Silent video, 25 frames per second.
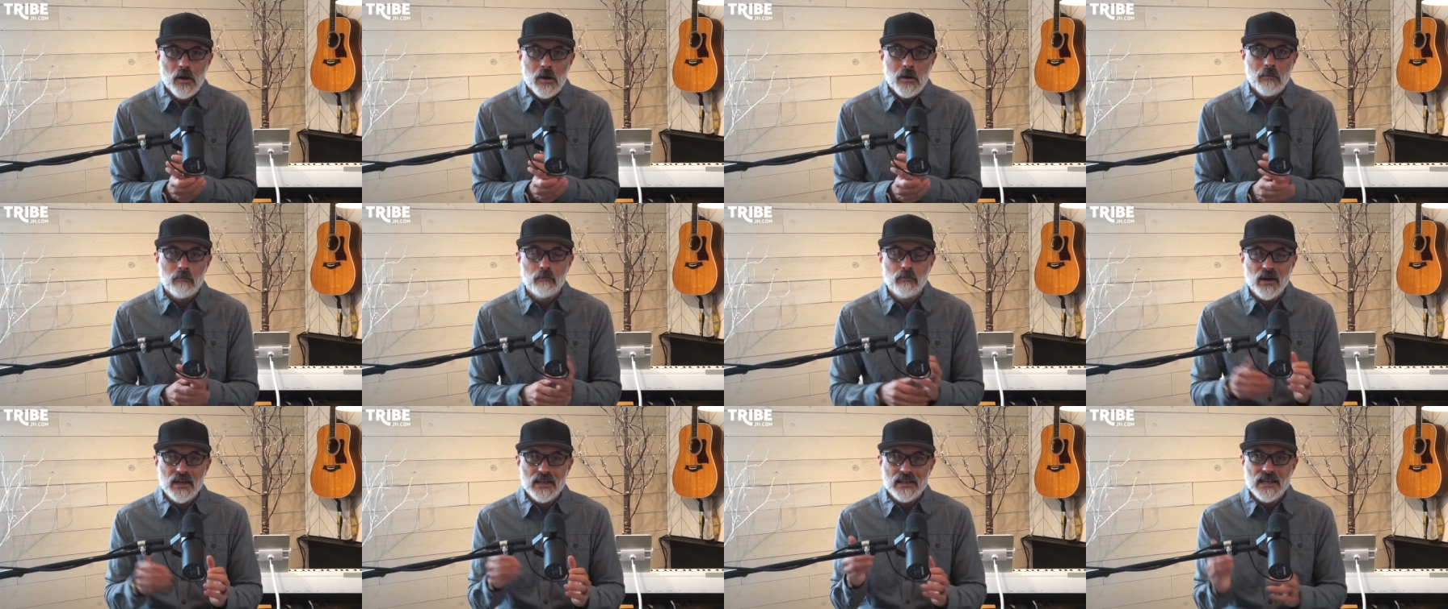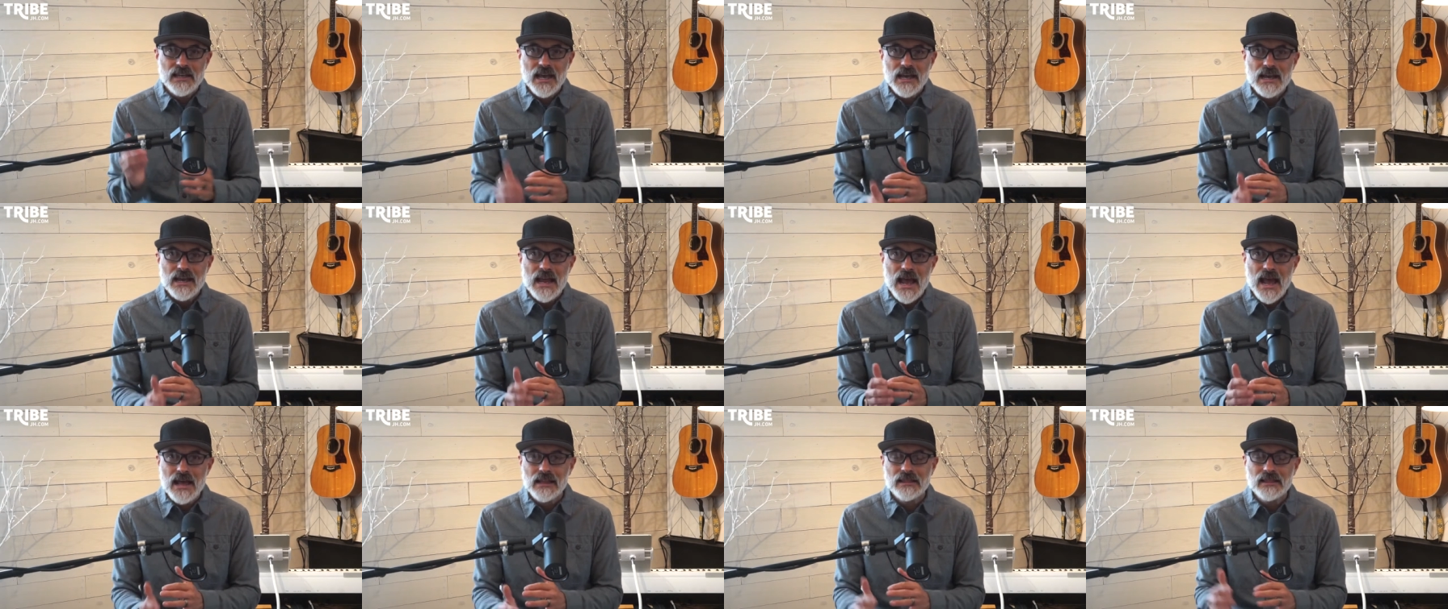but
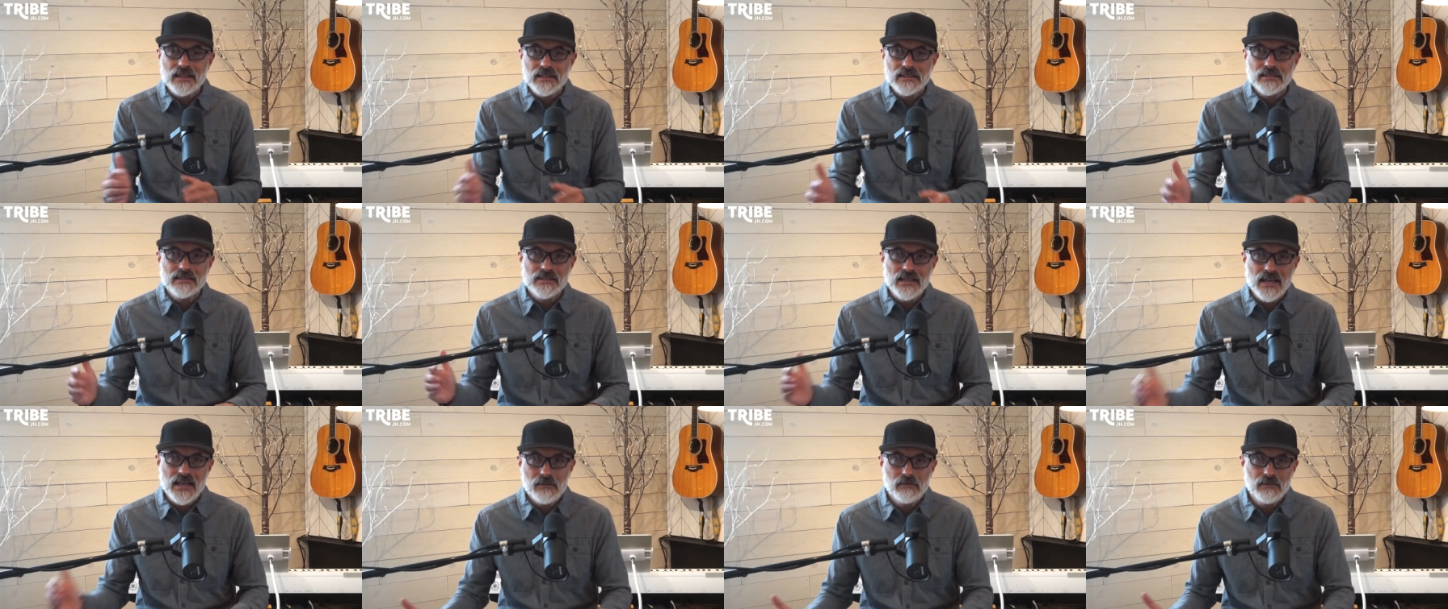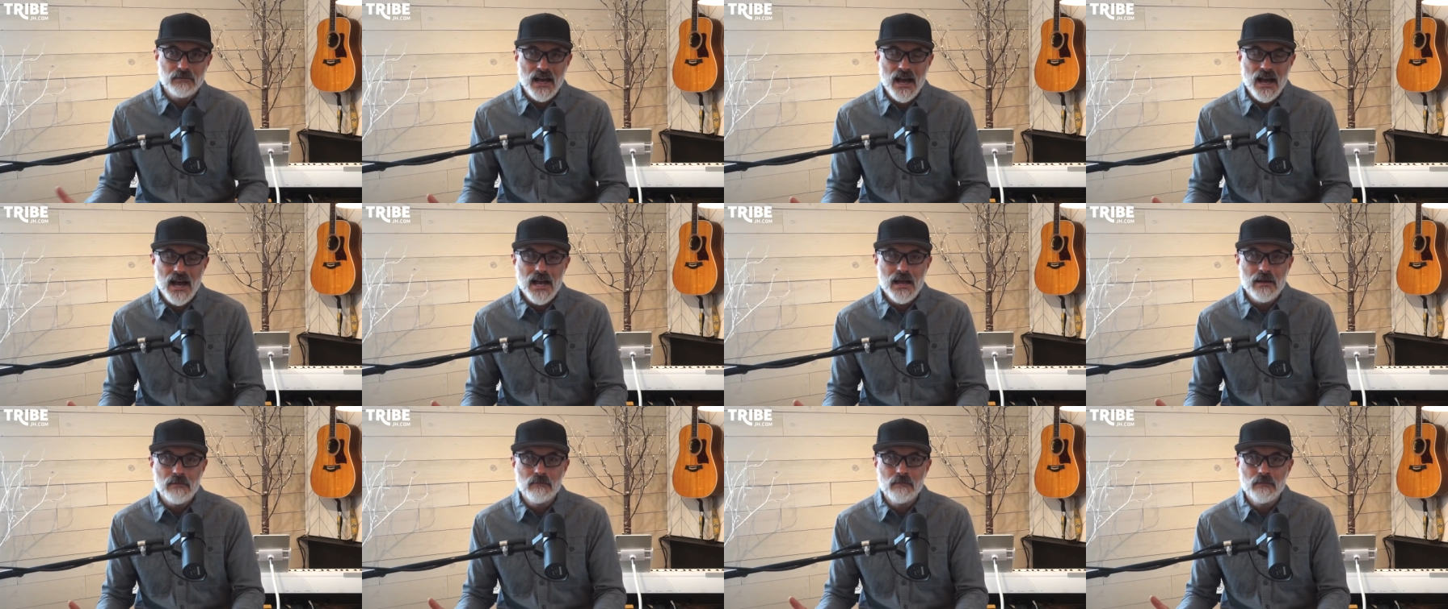yet at the same
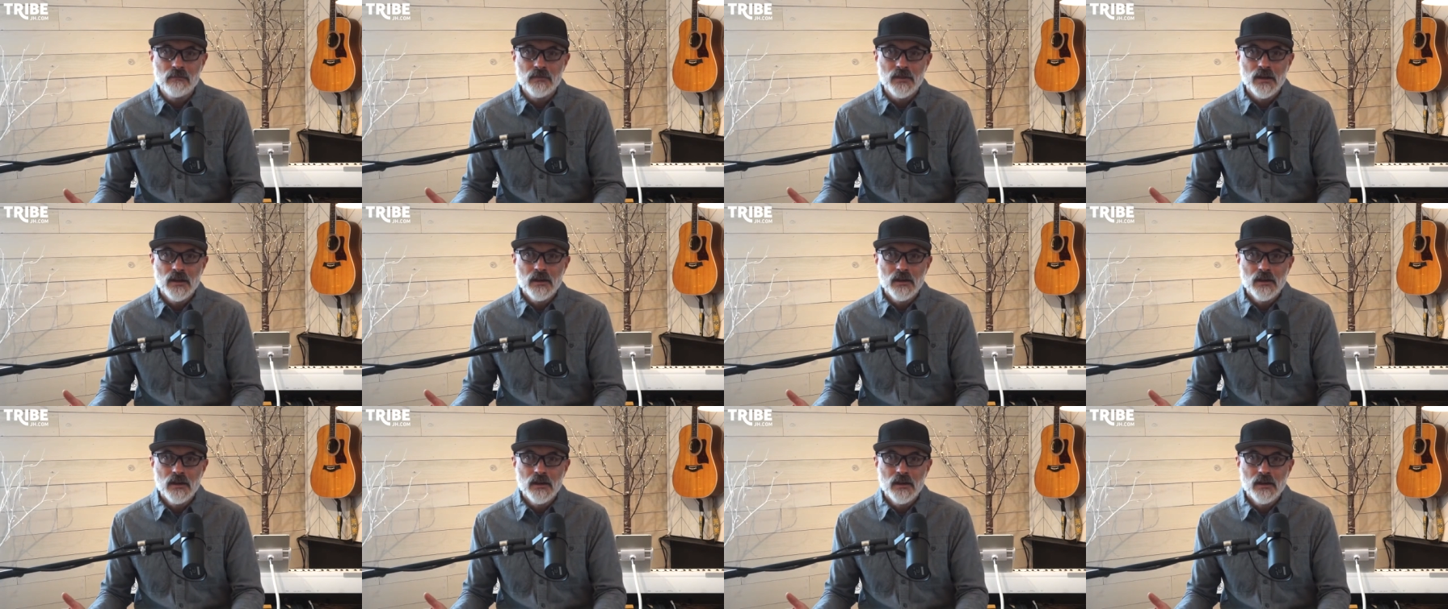time